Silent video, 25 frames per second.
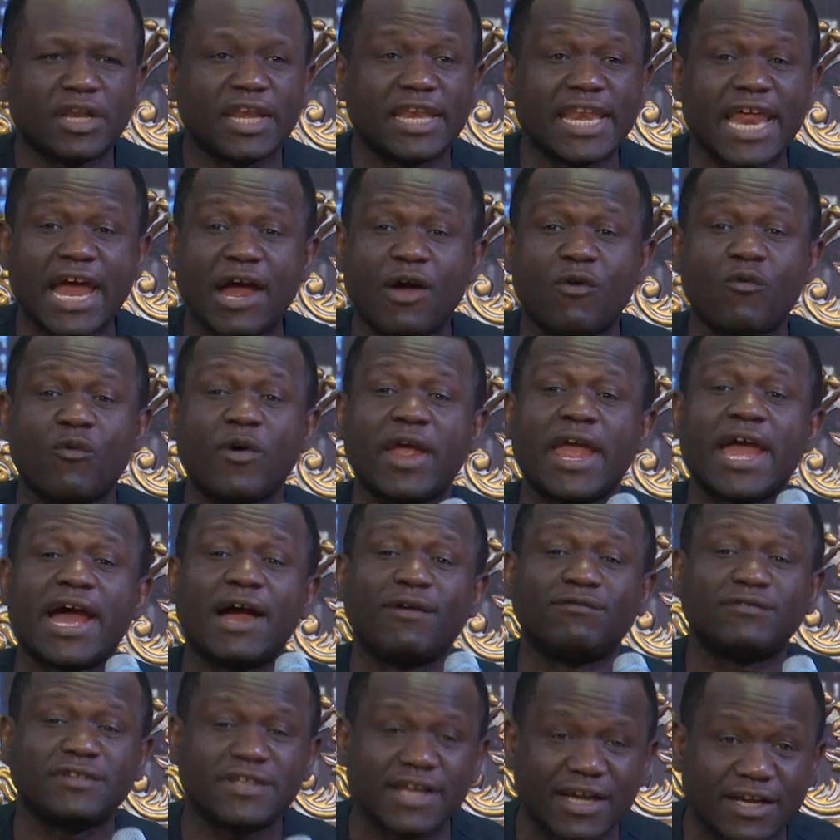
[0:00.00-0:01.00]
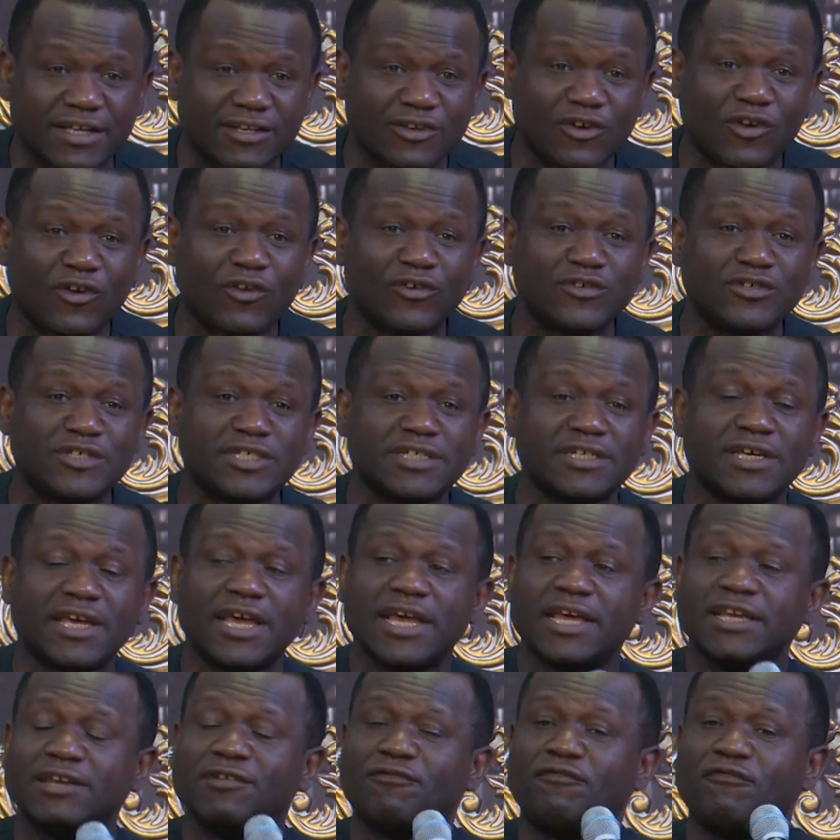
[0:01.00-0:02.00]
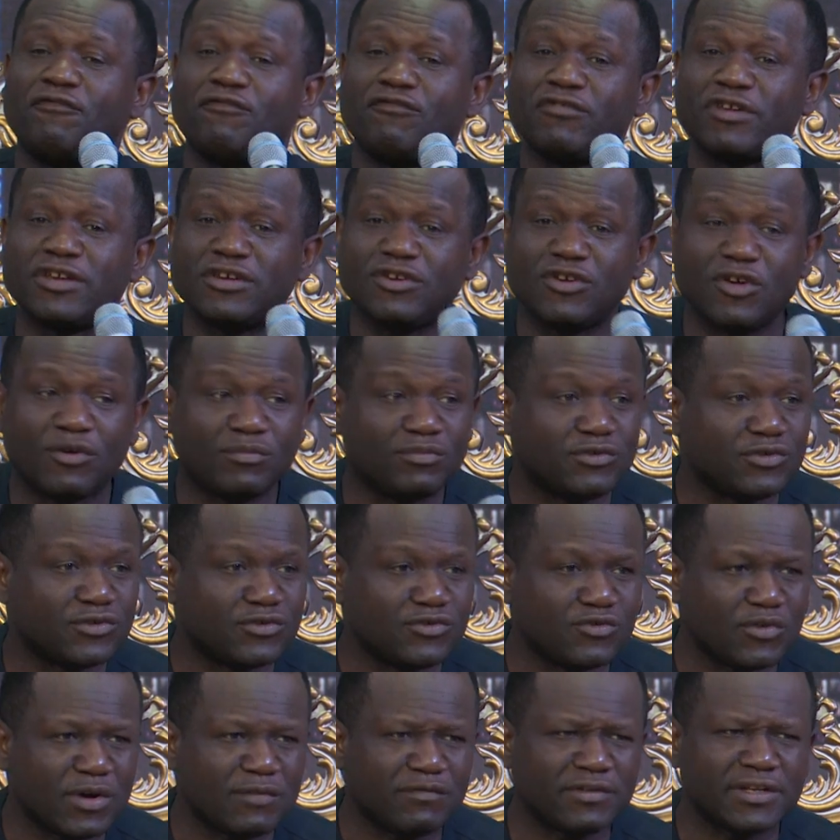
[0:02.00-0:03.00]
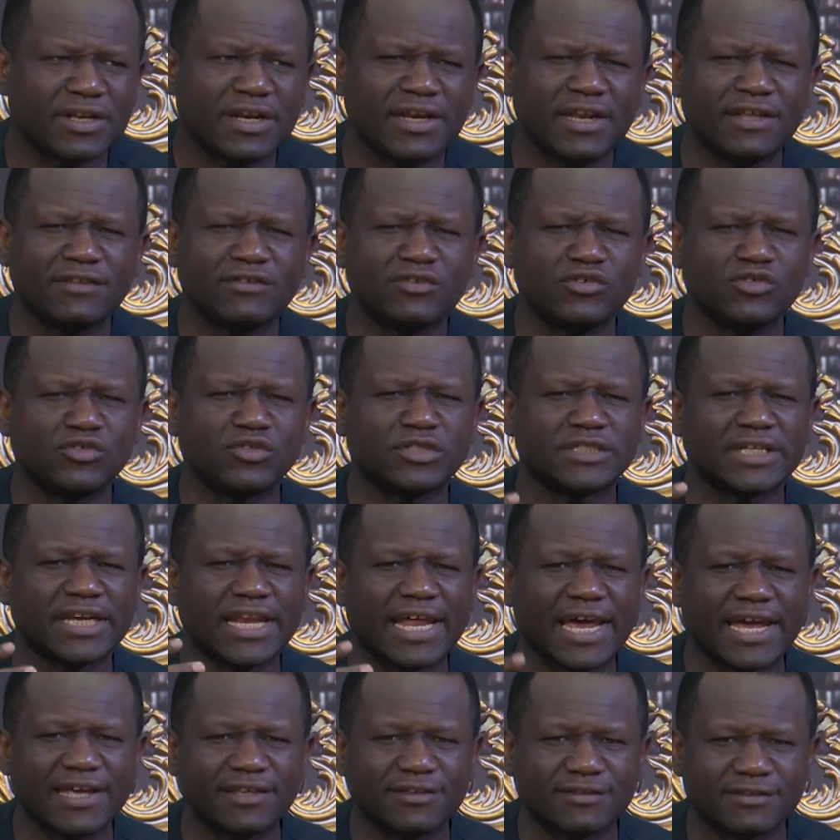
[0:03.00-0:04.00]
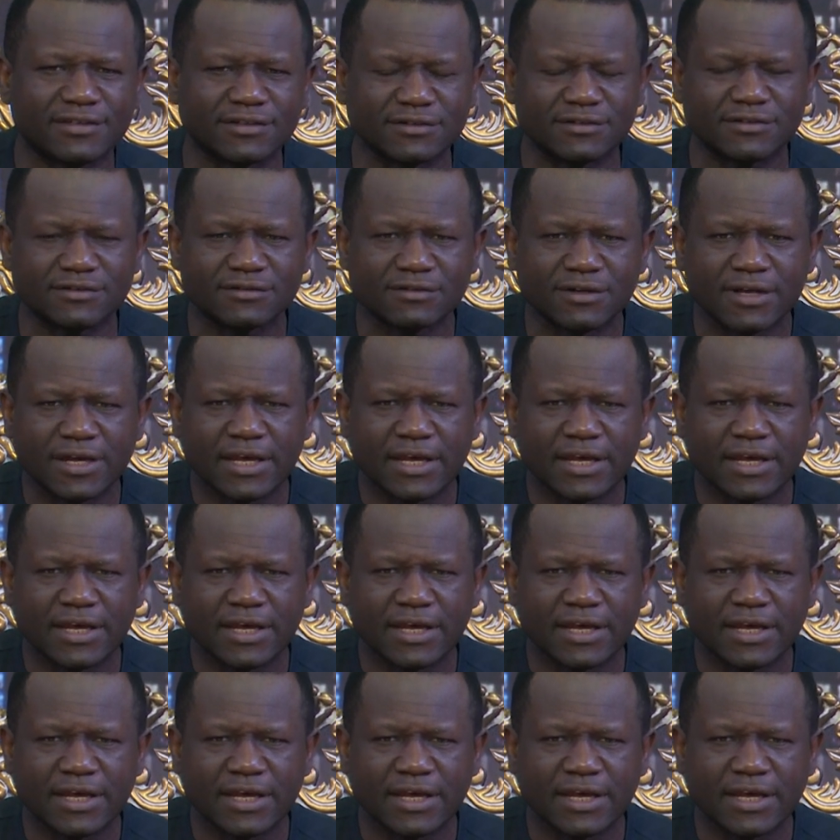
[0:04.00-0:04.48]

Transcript: Now we have technology, the freedom to do everything. Let's utilize it.